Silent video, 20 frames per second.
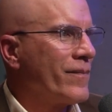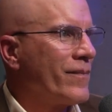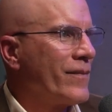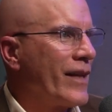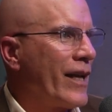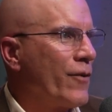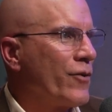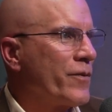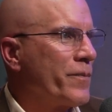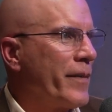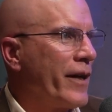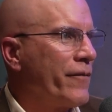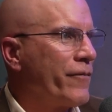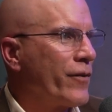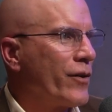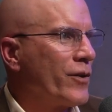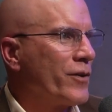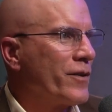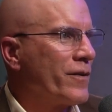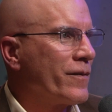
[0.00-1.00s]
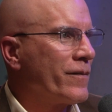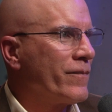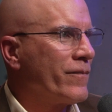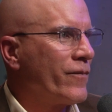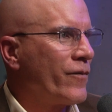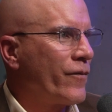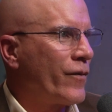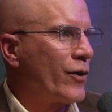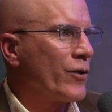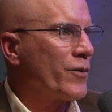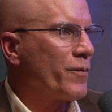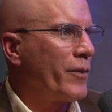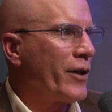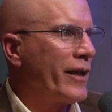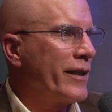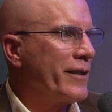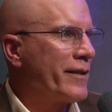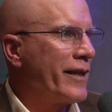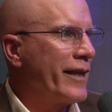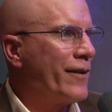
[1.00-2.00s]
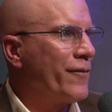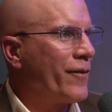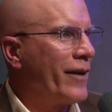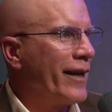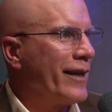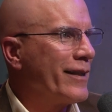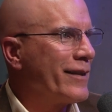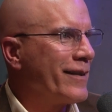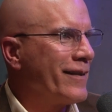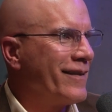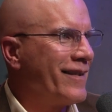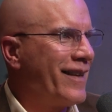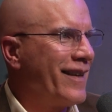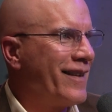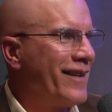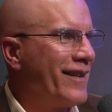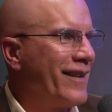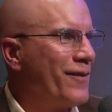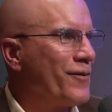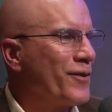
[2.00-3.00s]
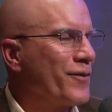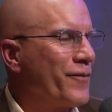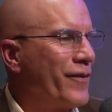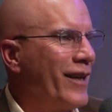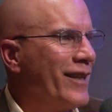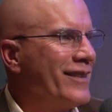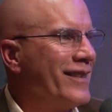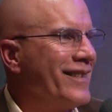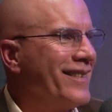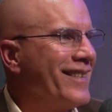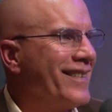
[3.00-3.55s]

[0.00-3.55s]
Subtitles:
That was my first place heat race. That was fun.